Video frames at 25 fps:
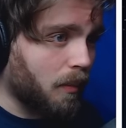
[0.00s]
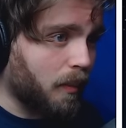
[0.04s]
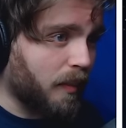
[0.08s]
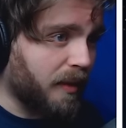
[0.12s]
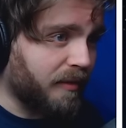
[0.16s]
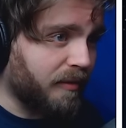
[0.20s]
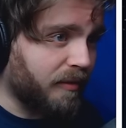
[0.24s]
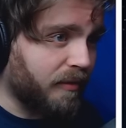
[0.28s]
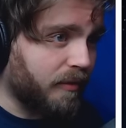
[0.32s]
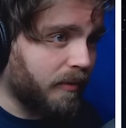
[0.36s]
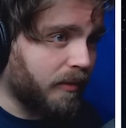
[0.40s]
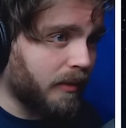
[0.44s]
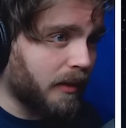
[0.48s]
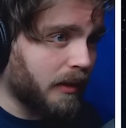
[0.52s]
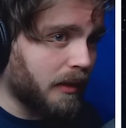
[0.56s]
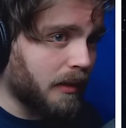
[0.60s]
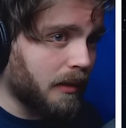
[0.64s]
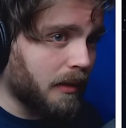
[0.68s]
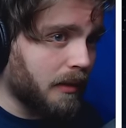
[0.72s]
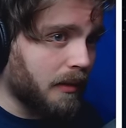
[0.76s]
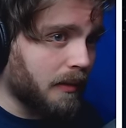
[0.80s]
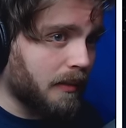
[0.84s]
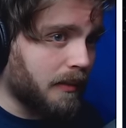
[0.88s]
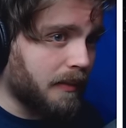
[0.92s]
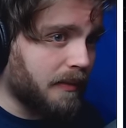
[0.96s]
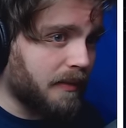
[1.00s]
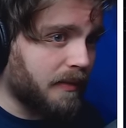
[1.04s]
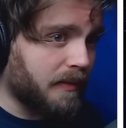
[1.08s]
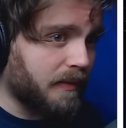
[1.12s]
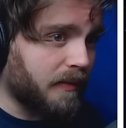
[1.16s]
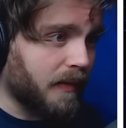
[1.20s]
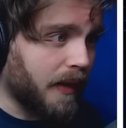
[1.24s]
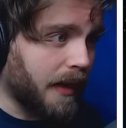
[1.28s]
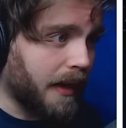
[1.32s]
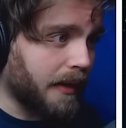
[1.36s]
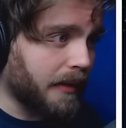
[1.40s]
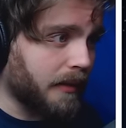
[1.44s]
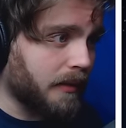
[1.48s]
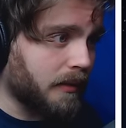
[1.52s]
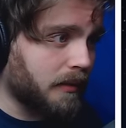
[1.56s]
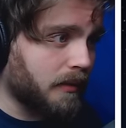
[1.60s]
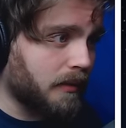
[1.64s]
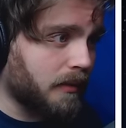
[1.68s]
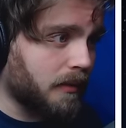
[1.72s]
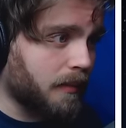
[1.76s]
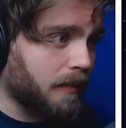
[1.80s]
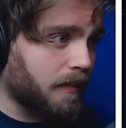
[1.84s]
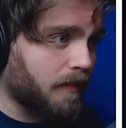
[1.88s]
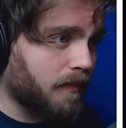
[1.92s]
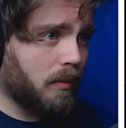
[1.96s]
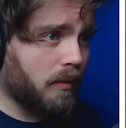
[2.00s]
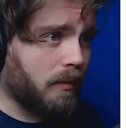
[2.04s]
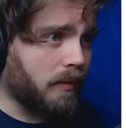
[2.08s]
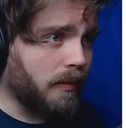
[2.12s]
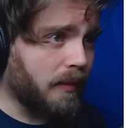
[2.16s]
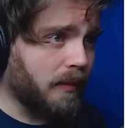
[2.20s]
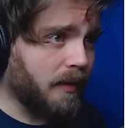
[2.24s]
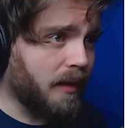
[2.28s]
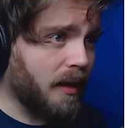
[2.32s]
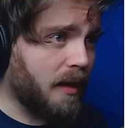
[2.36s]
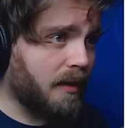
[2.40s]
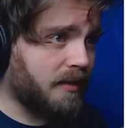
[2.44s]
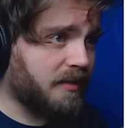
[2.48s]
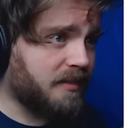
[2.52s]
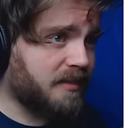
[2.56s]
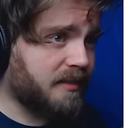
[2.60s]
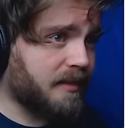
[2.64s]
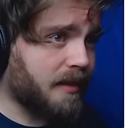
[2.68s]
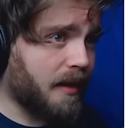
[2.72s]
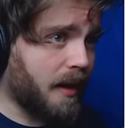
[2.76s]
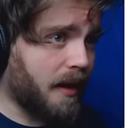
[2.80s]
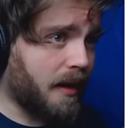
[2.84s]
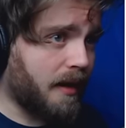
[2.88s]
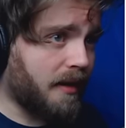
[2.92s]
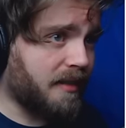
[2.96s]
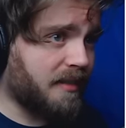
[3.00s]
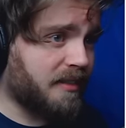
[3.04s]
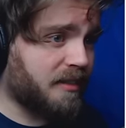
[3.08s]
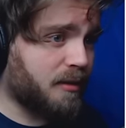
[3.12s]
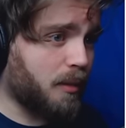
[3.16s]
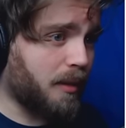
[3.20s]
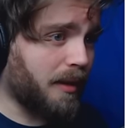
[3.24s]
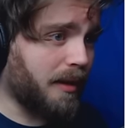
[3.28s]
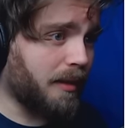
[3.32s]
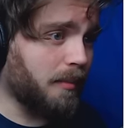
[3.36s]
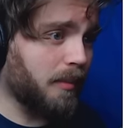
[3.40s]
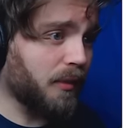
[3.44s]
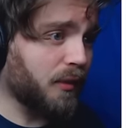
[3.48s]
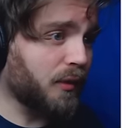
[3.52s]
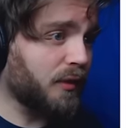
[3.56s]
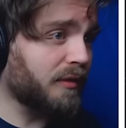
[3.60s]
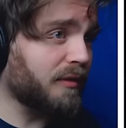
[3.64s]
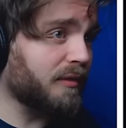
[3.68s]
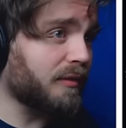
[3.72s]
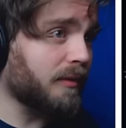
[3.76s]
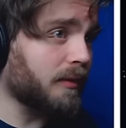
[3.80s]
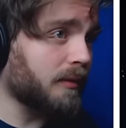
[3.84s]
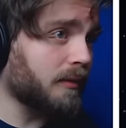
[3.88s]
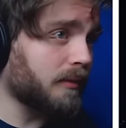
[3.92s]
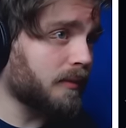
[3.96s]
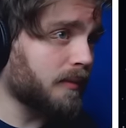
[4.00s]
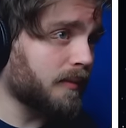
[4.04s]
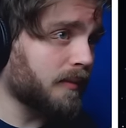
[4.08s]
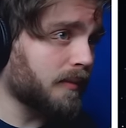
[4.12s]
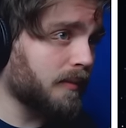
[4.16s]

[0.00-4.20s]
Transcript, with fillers: Biff. Fire. The night sky is quite beautiful,